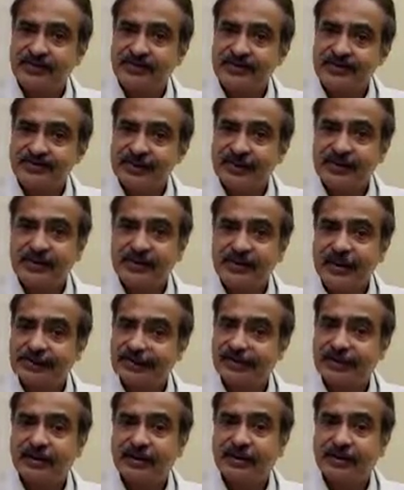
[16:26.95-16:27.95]
free
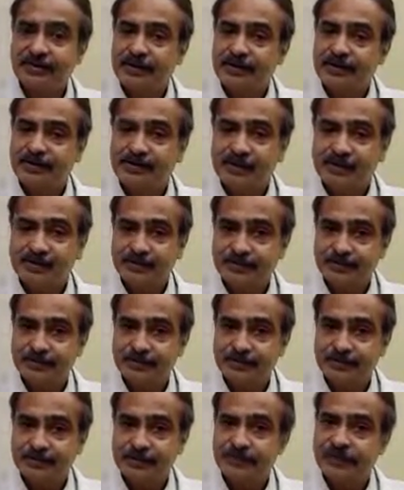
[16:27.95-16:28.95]
capsular perforation?
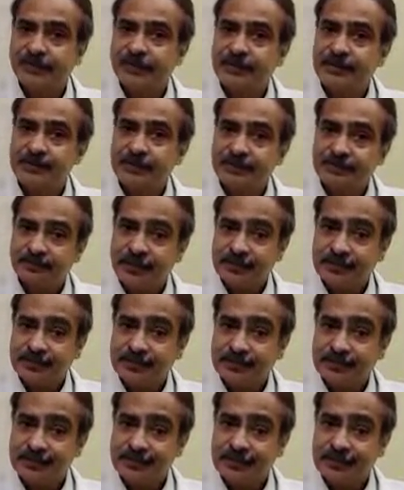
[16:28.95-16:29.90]
One,